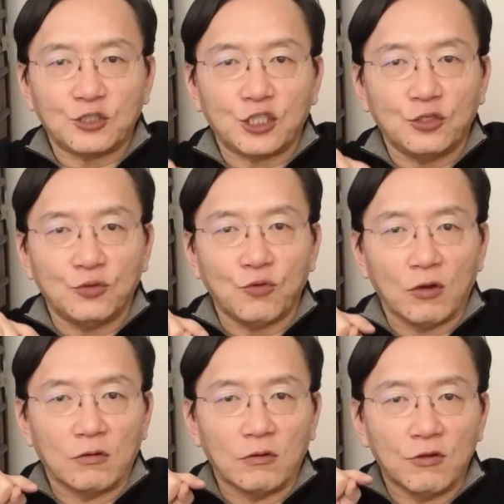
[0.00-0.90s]
to
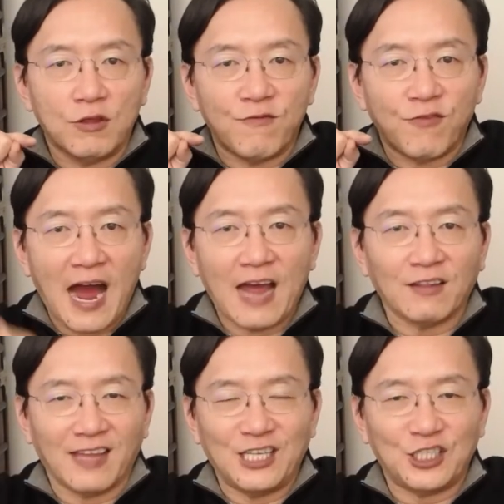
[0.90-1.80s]
the
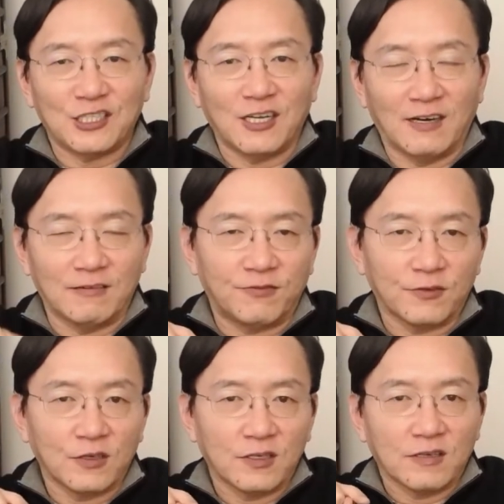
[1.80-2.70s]
violation of
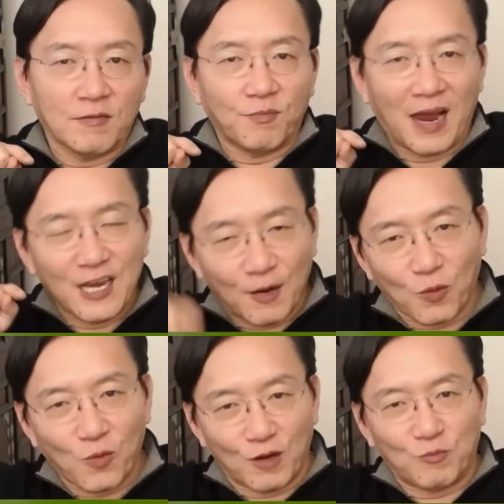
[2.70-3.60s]
my number
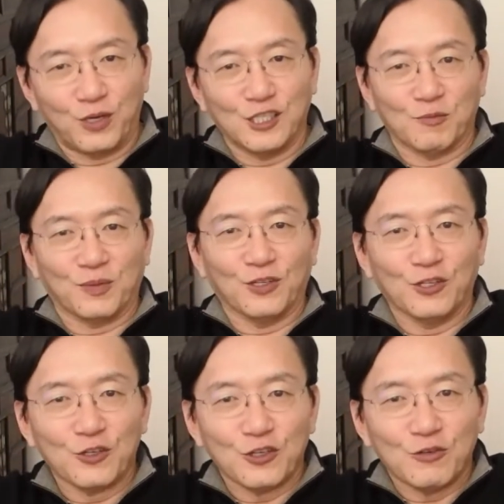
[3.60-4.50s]
one principle,
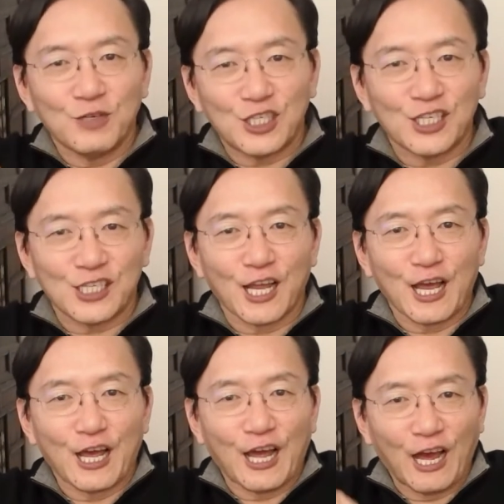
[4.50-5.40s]
which is
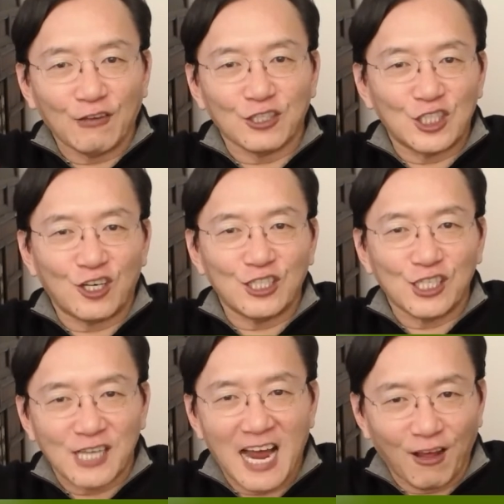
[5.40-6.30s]
health insurance
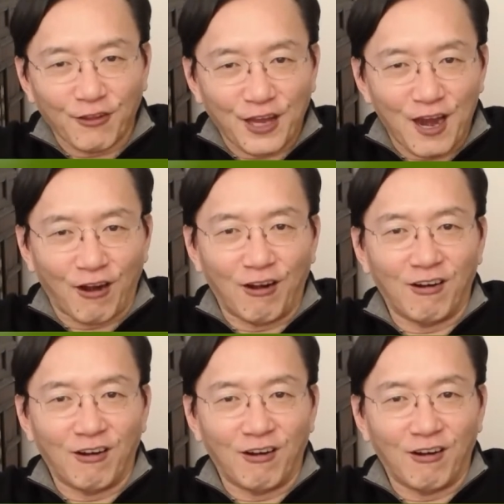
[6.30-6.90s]
is not healthcare.